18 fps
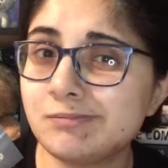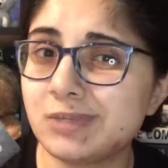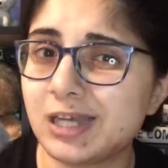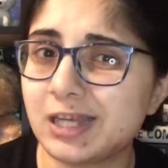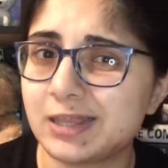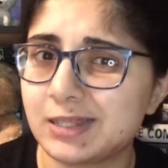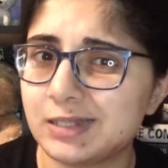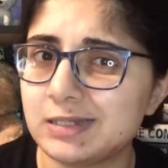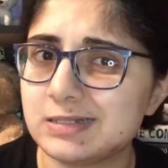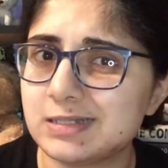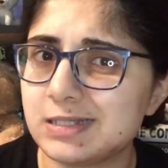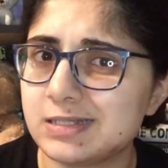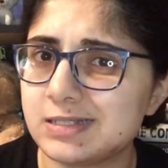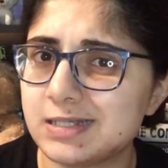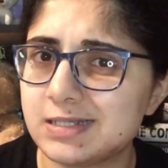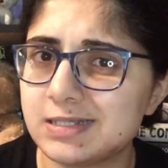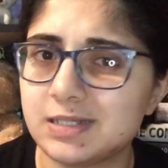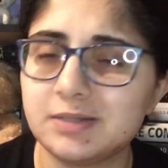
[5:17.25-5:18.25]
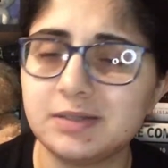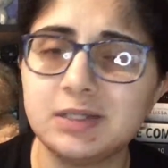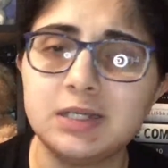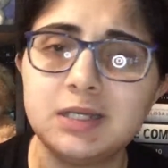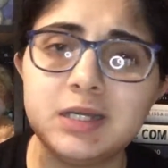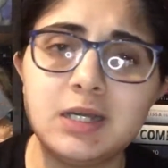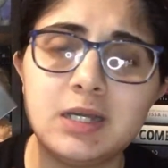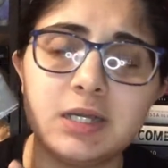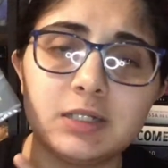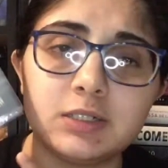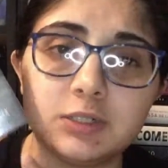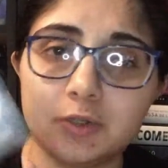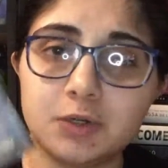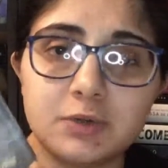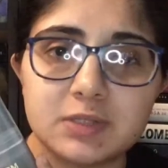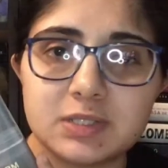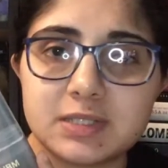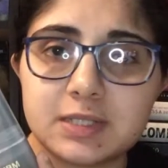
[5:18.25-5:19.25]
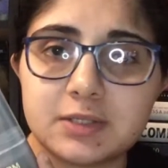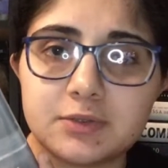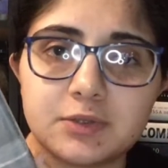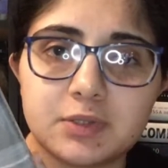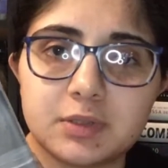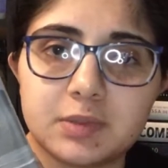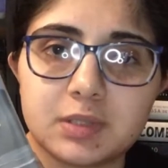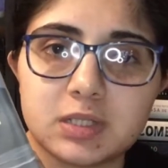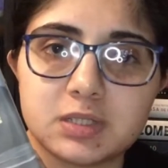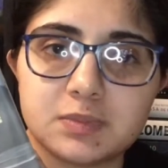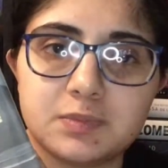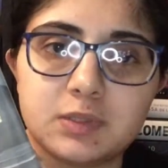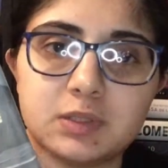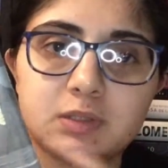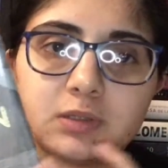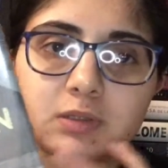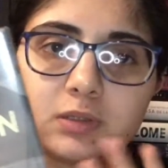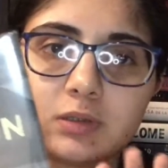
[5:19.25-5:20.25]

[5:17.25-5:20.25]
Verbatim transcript: I think that's how you say his name. Don't know a single thing about this book.